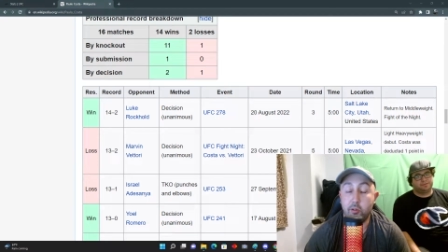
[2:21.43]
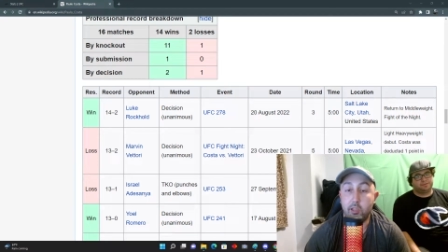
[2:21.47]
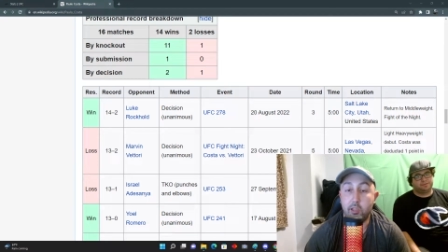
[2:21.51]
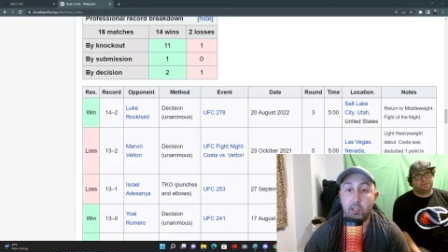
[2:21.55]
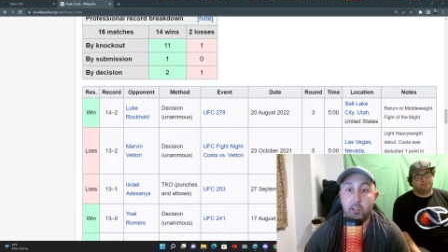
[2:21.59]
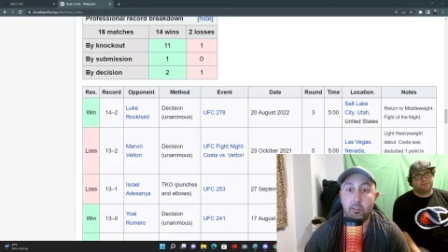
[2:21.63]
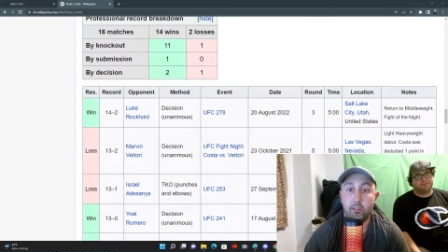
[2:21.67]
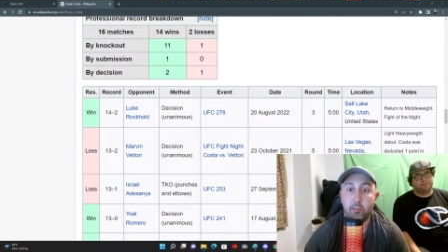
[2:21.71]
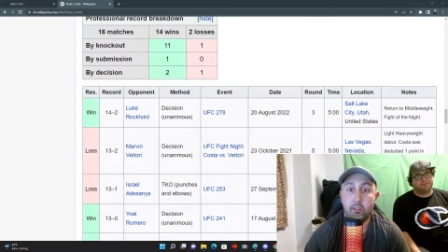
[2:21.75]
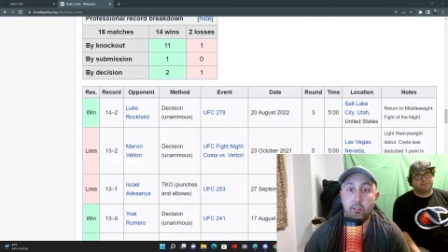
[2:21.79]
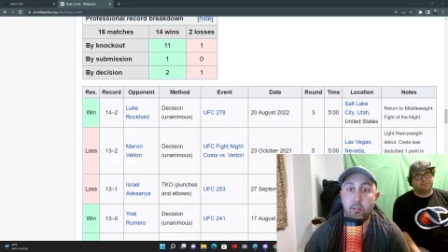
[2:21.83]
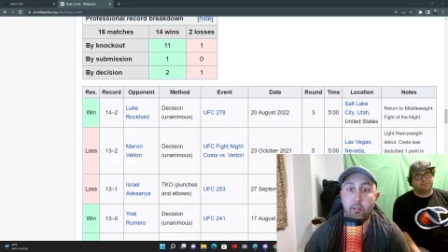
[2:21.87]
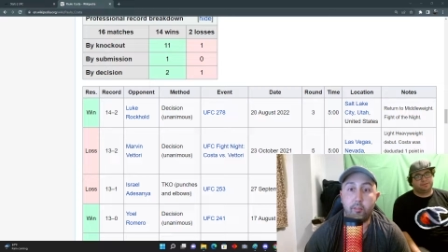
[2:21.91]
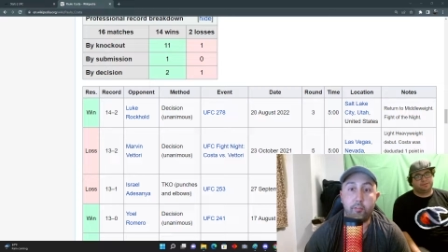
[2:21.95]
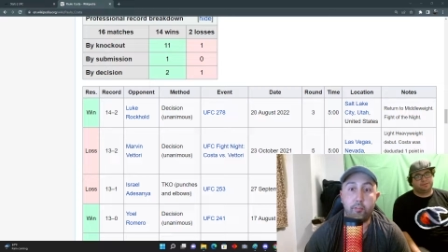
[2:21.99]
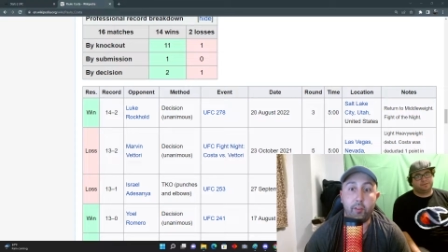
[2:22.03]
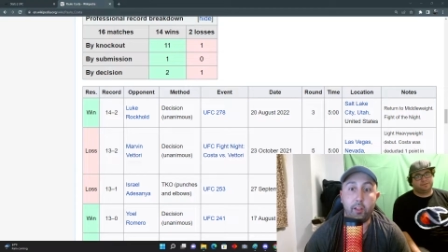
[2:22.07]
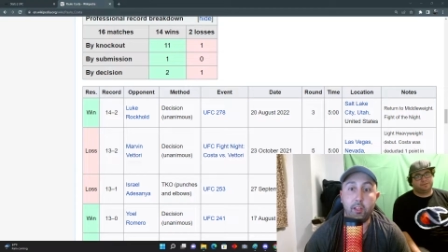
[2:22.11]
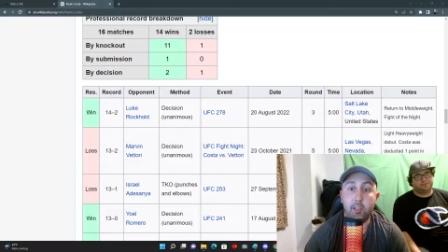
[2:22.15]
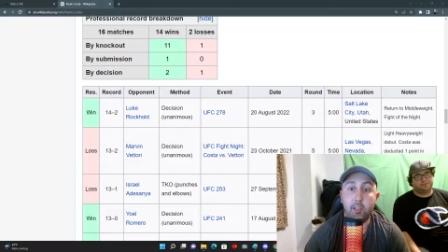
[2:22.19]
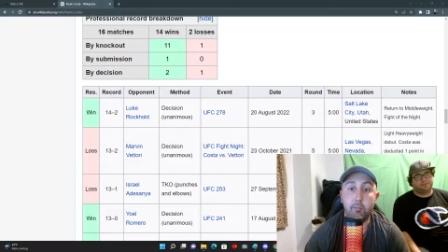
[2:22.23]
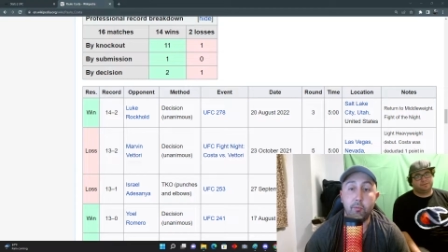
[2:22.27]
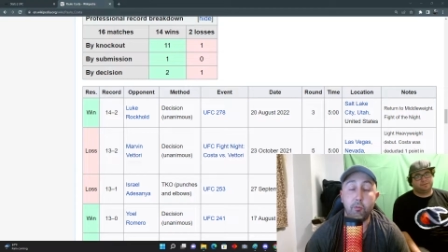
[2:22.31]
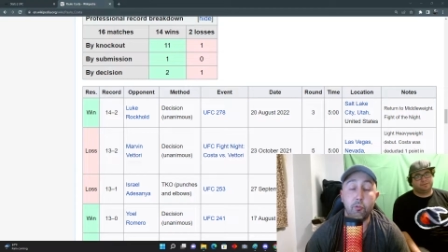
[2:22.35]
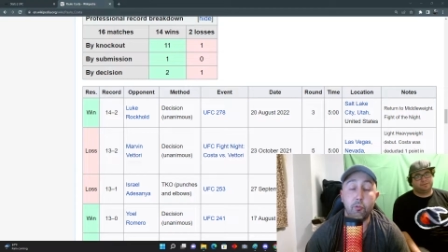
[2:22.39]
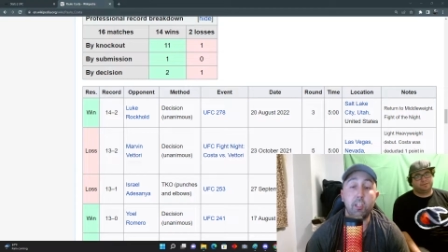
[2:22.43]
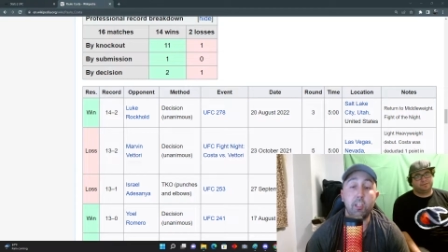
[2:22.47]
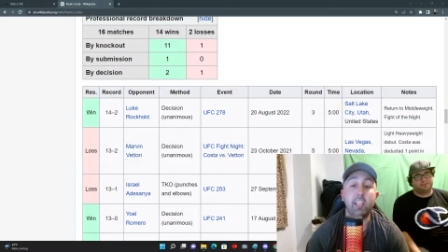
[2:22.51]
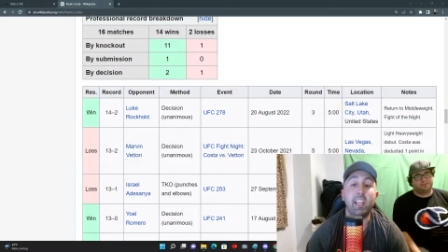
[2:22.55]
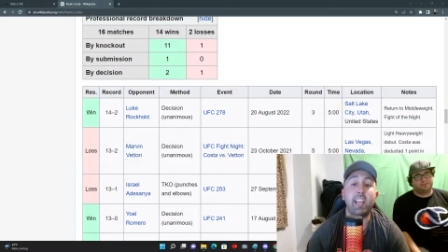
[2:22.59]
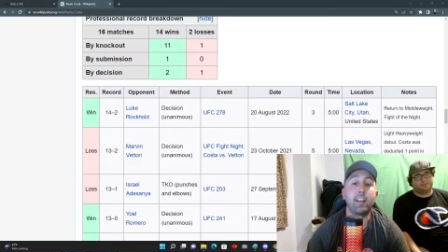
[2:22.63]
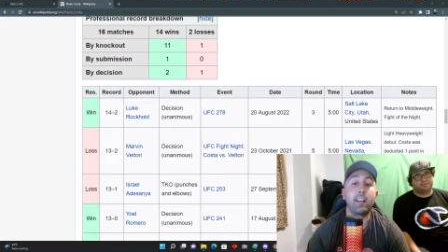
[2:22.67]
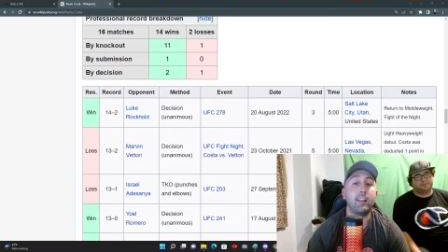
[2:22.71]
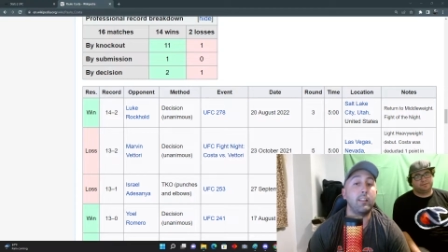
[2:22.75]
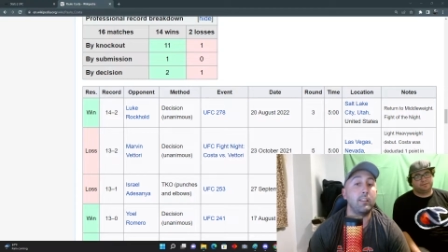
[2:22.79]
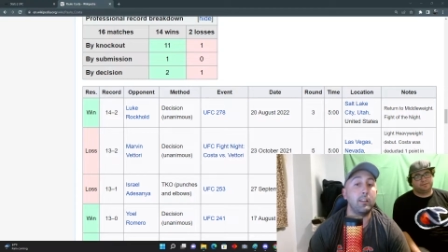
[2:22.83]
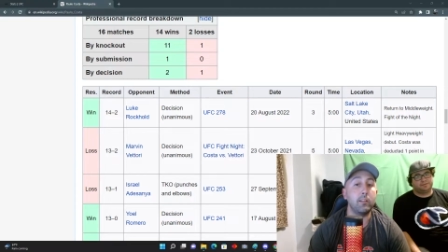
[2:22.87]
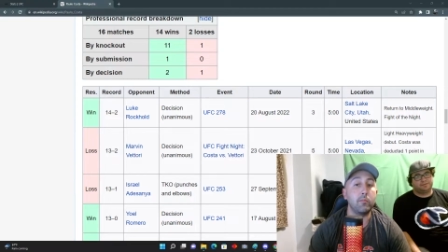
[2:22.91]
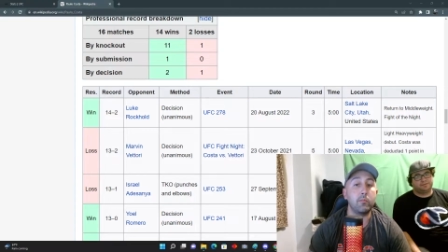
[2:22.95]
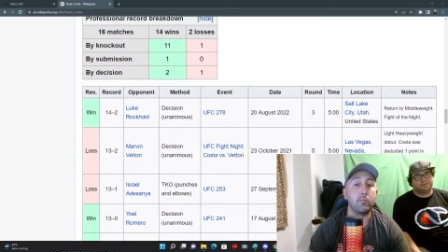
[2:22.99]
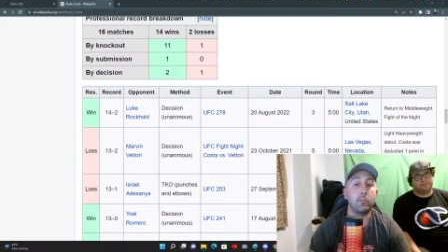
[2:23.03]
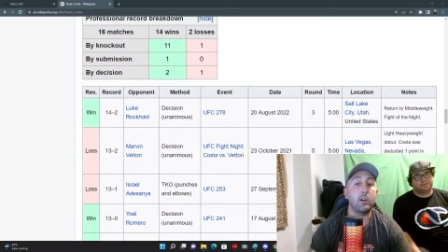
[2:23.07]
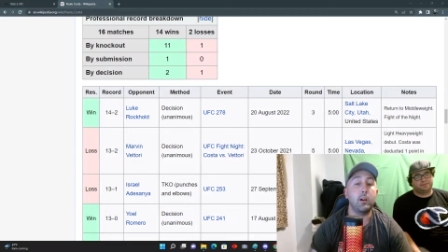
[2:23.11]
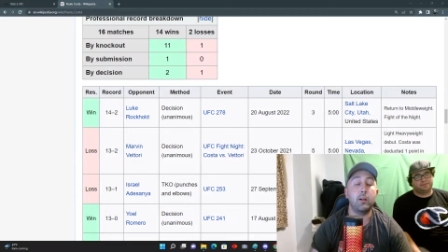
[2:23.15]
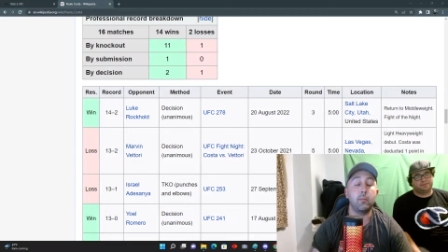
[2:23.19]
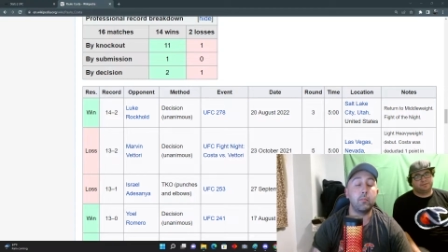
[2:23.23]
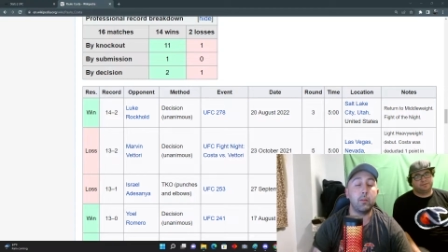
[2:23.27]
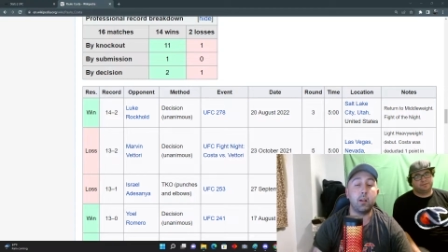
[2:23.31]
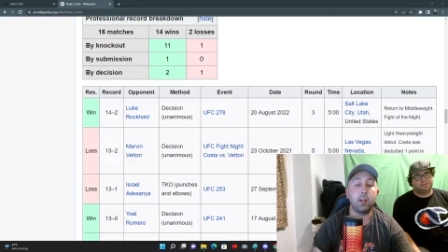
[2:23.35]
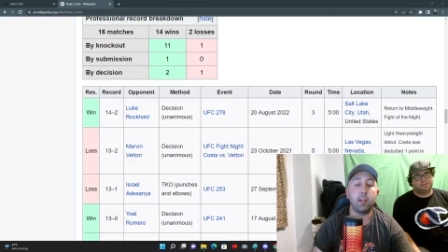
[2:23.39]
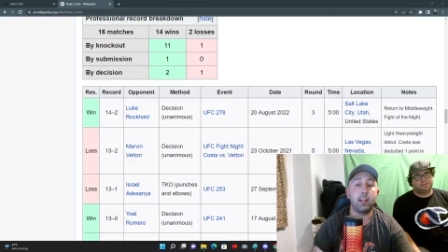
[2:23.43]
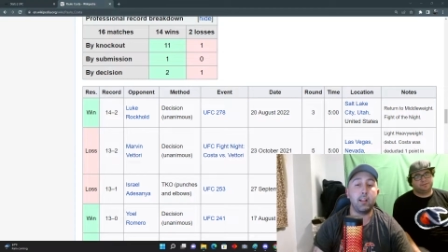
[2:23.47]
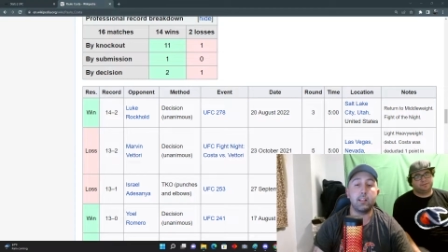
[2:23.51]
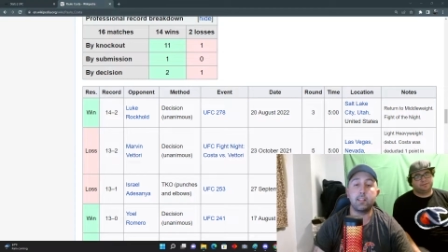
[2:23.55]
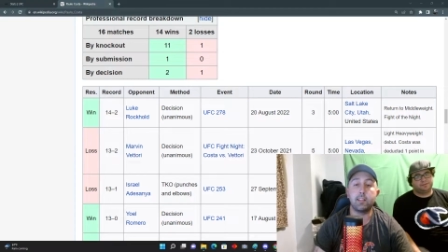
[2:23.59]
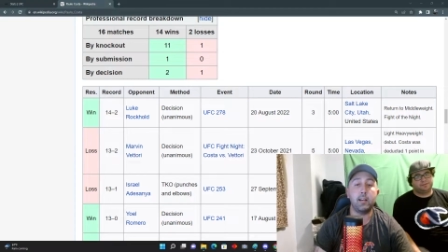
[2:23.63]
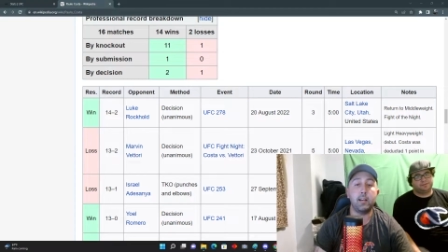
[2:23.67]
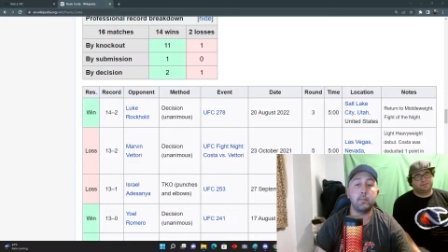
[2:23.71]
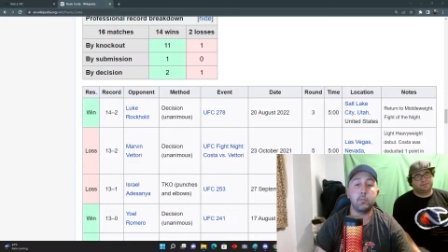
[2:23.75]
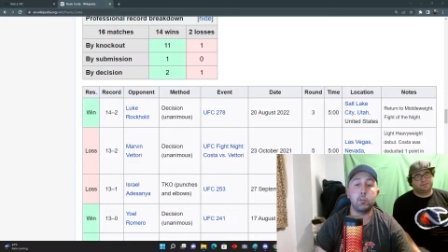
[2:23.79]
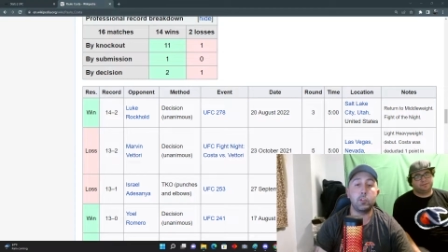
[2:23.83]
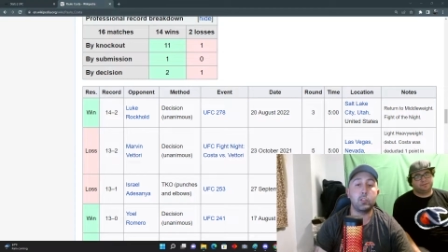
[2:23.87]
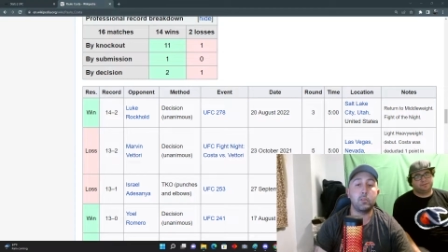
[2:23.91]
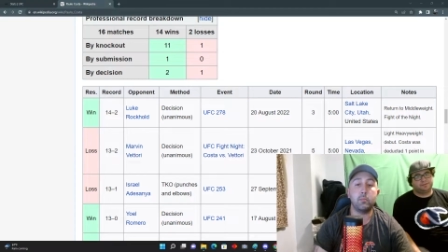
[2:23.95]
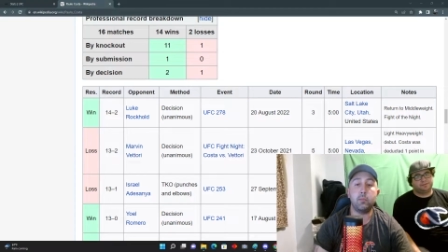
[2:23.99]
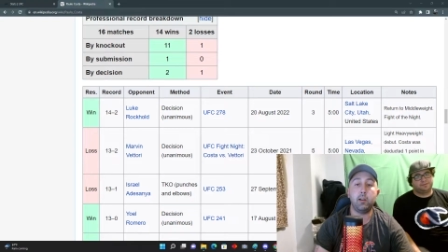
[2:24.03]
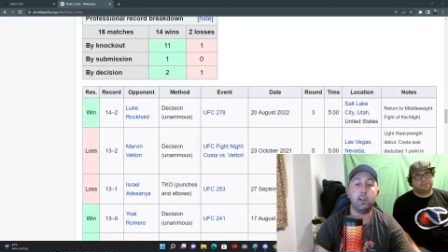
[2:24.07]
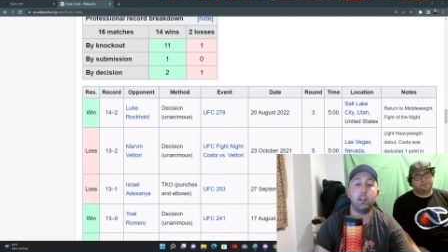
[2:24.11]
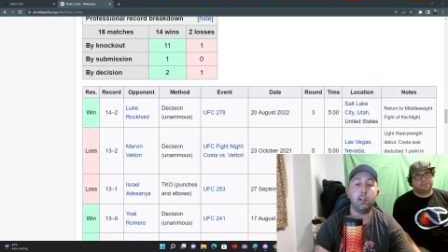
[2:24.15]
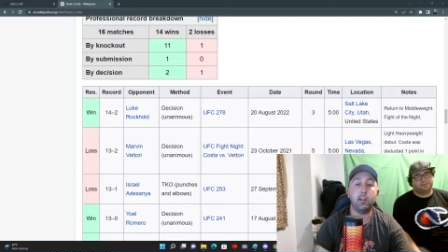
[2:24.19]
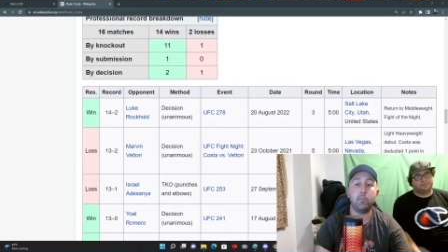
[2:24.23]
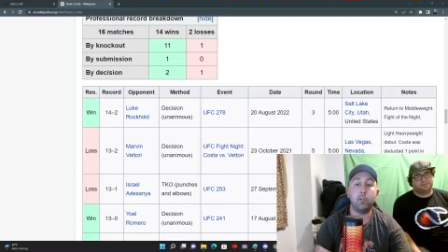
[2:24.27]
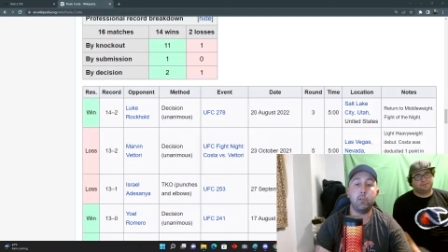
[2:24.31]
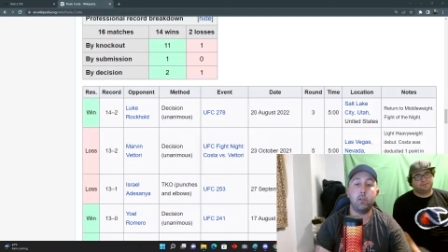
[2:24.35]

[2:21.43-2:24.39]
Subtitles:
Like, just defend him. You say anything against Khamzat Chimaev,